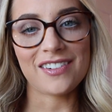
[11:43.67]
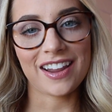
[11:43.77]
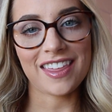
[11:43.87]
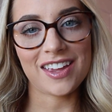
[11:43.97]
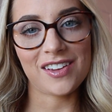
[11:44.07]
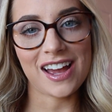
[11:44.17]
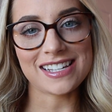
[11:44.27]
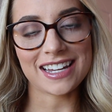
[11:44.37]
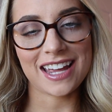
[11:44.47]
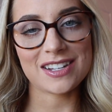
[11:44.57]
I want to thank you
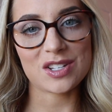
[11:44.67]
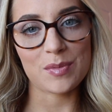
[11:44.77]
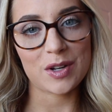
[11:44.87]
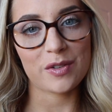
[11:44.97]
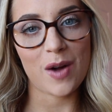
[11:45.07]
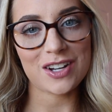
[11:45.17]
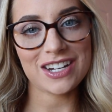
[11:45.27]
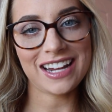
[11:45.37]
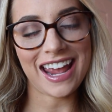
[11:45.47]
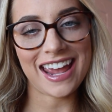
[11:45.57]
guys again so much for
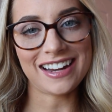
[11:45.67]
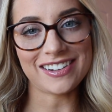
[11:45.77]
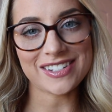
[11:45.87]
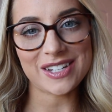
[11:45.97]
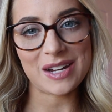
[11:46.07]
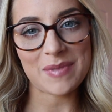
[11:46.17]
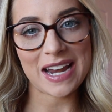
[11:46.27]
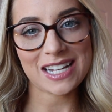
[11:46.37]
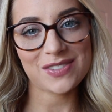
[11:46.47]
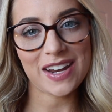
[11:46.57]
watching, and I'll see you in my
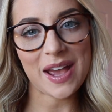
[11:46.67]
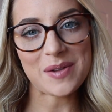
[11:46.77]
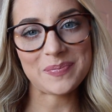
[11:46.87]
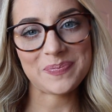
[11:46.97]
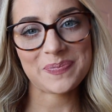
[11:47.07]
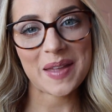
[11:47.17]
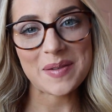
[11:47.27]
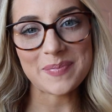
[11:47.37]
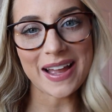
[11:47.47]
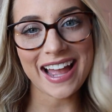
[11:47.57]
next video.
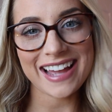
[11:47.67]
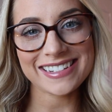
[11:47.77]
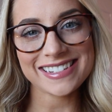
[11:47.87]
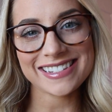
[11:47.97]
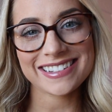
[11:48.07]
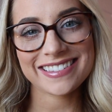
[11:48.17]
Bye guys!